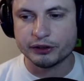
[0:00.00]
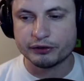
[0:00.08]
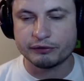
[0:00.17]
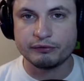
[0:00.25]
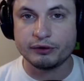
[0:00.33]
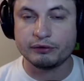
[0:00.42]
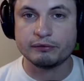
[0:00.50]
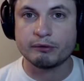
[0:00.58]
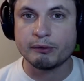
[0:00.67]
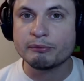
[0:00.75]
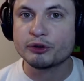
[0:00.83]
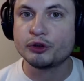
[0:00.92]
Just
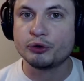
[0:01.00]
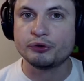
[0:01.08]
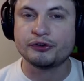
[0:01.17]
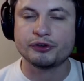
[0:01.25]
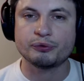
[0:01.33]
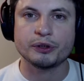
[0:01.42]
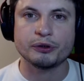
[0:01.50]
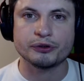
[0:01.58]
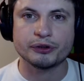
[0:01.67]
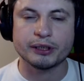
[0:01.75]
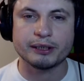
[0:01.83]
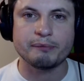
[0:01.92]
remember to use this when
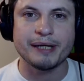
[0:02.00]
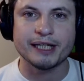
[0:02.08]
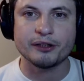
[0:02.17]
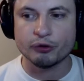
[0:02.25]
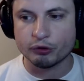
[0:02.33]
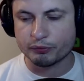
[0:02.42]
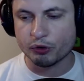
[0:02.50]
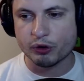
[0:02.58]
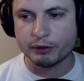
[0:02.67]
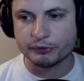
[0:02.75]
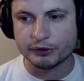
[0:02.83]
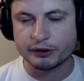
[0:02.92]
you start making your own
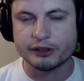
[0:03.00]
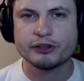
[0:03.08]
programs,